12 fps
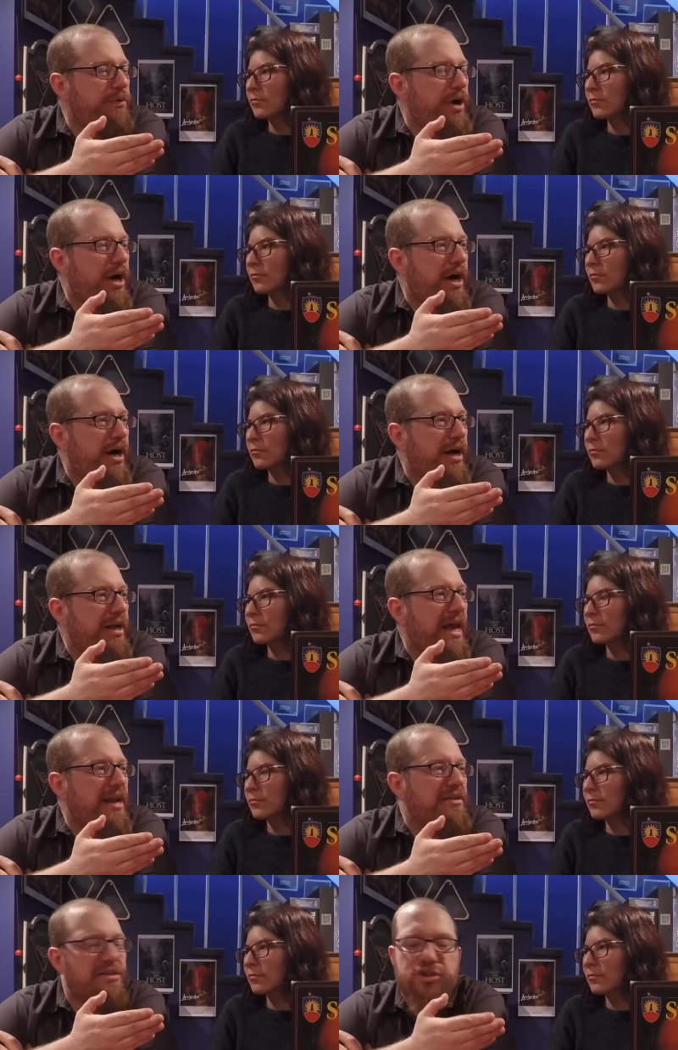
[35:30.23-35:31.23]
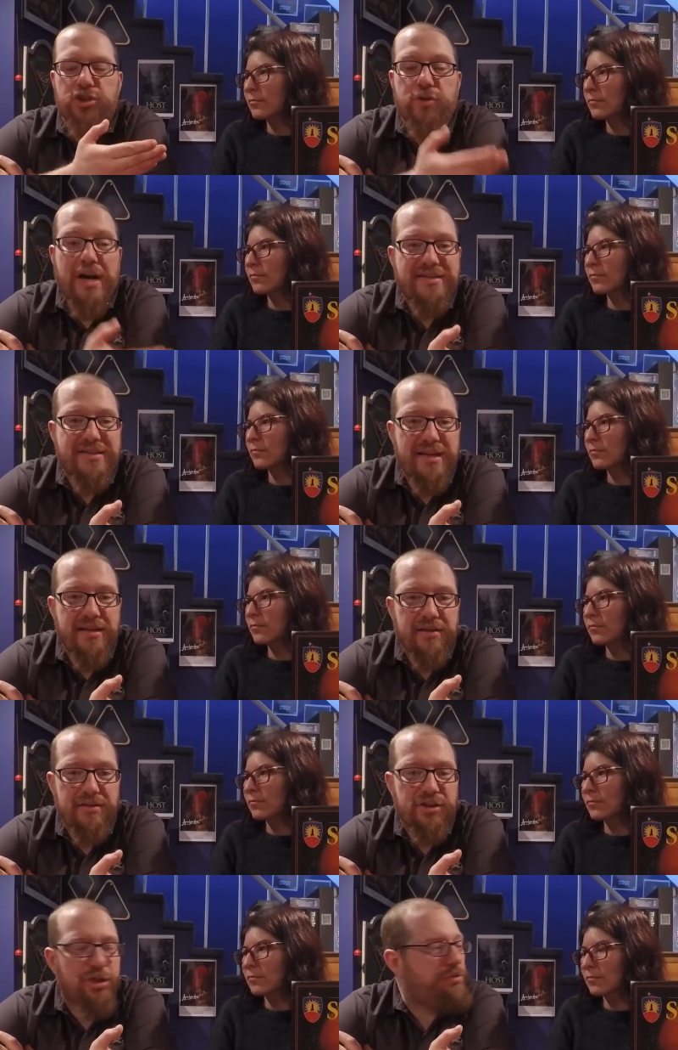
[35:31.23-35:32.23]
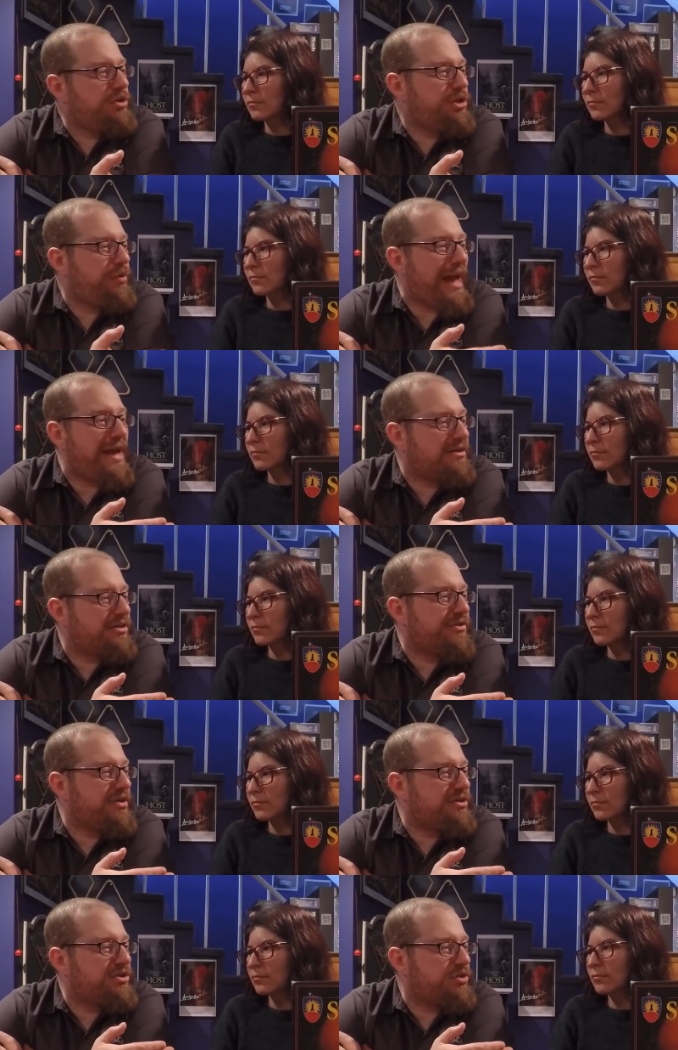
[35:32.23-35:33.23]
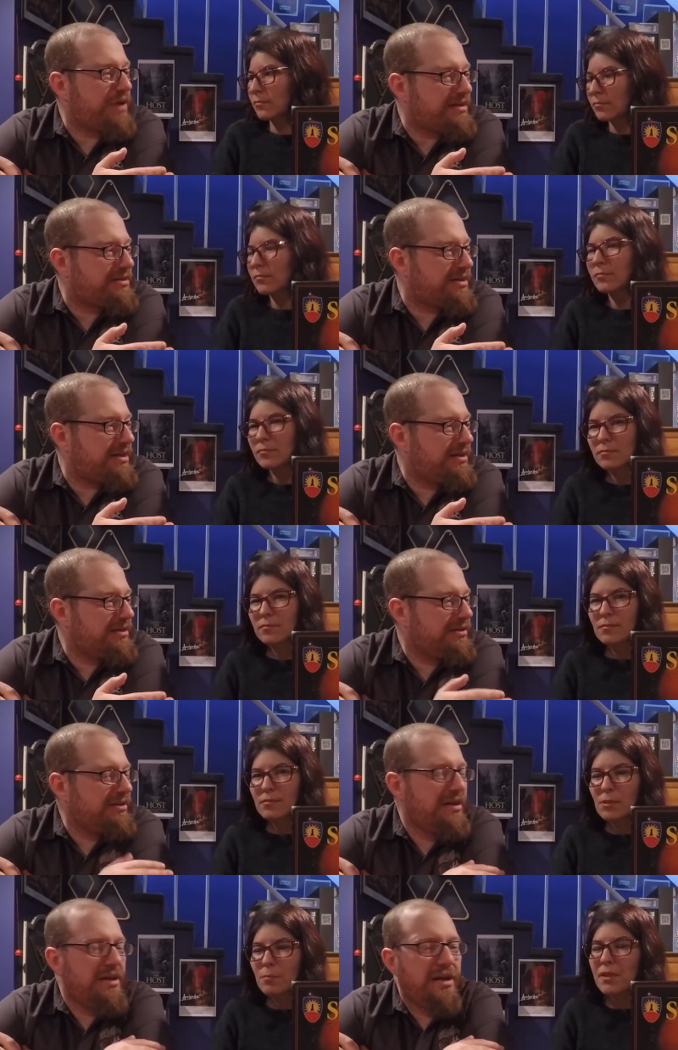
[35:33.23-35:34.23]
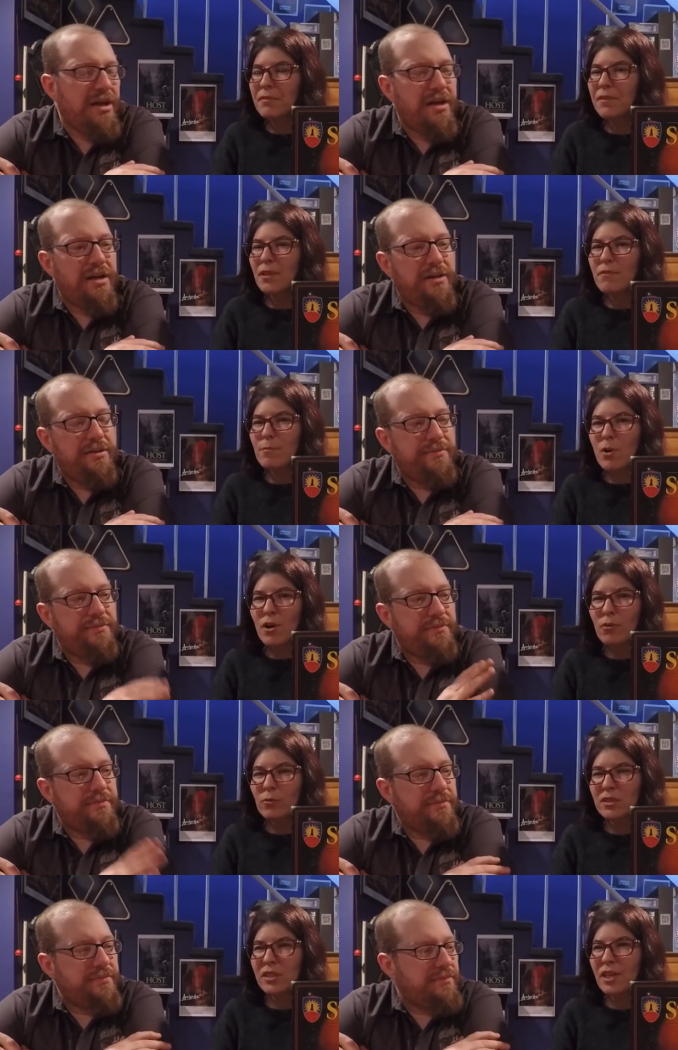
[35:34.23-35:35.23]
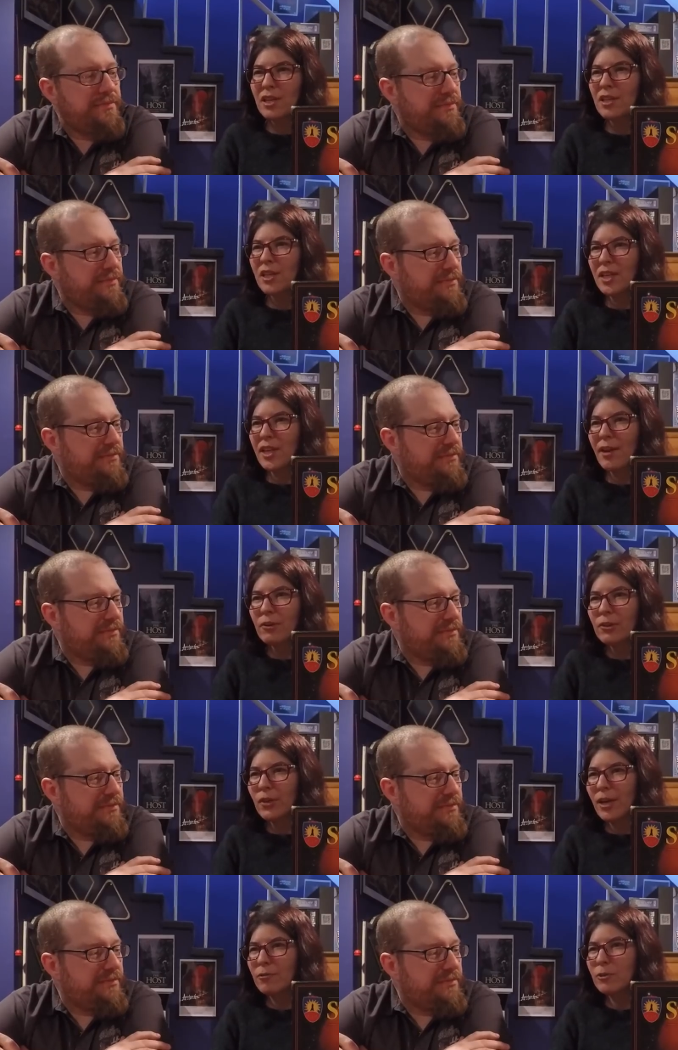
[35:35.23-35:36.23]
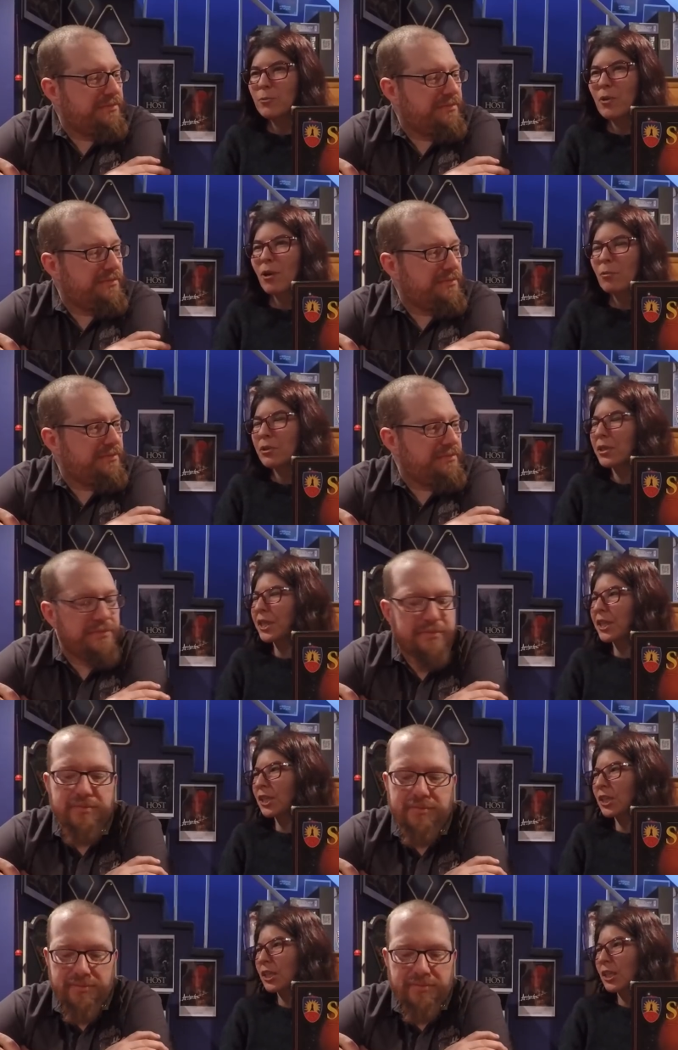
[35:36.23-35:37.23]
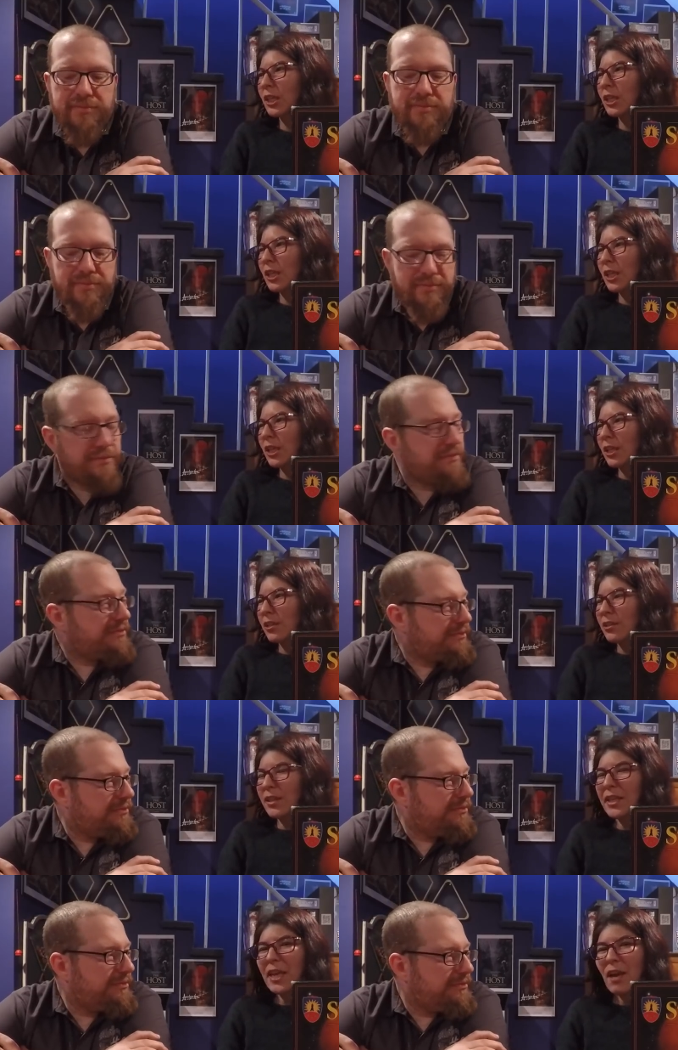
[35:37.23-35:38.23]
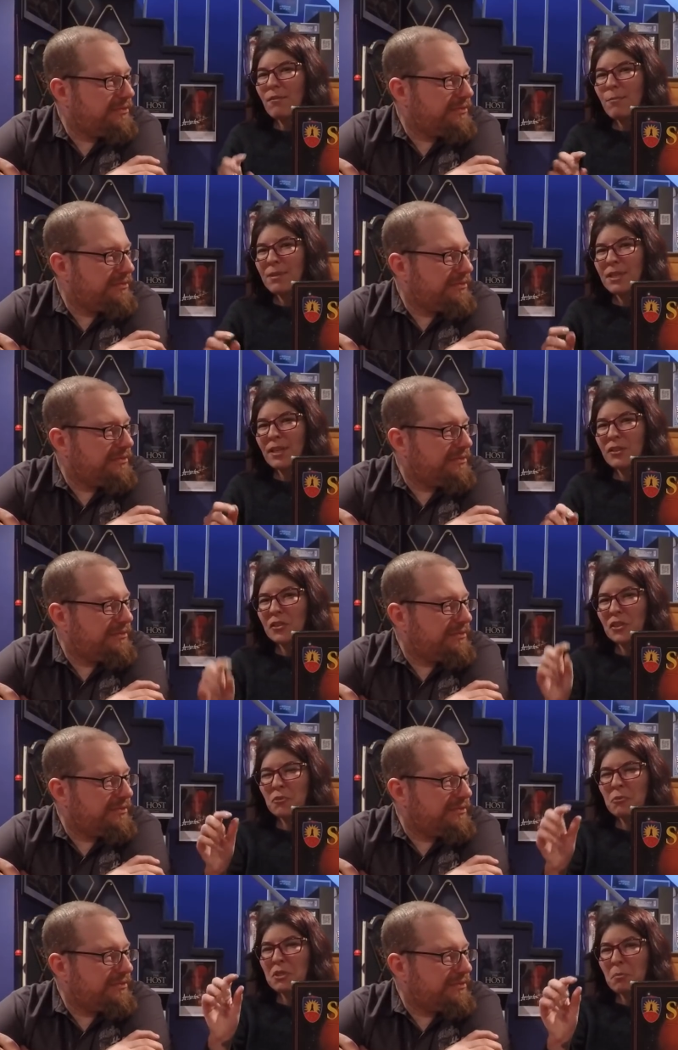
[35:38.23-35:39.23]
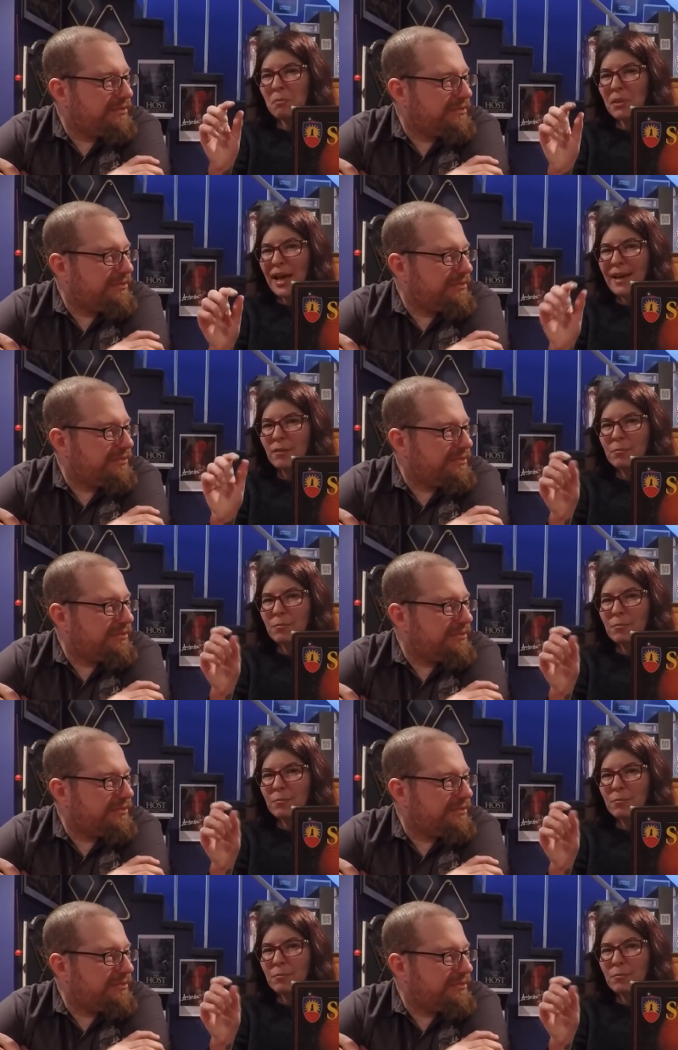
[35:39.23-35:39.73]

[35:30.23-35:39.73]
Speaker 1: uh, get a distress signal. Do you do you answer the distress signal?
Speaker 2: My favorite part was getting an encounter. I was probably like, like everybody else, because it was a black